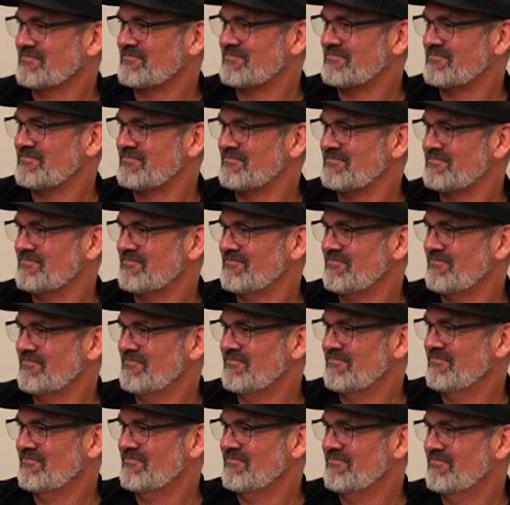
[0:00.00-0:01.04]

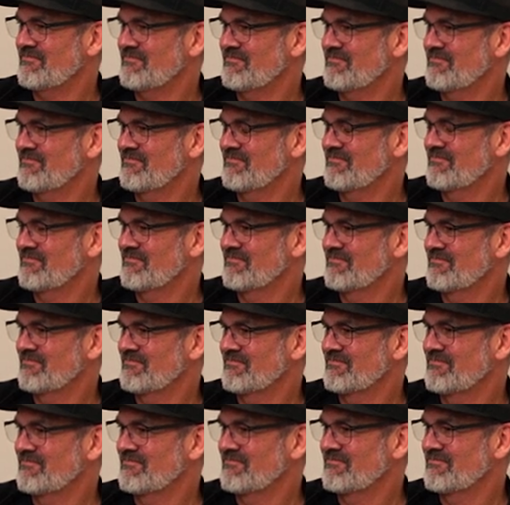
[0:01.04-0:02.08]

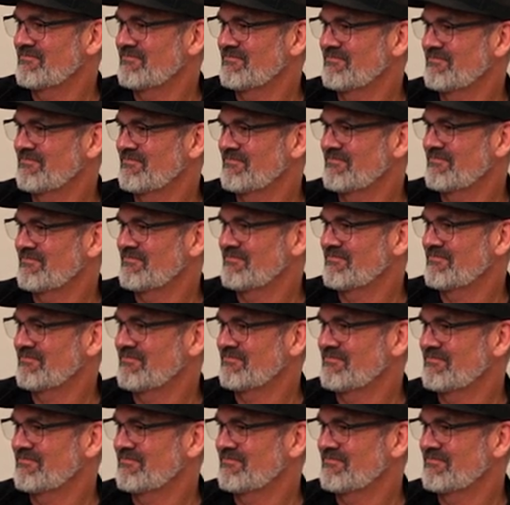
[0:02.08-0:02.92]
[no speech]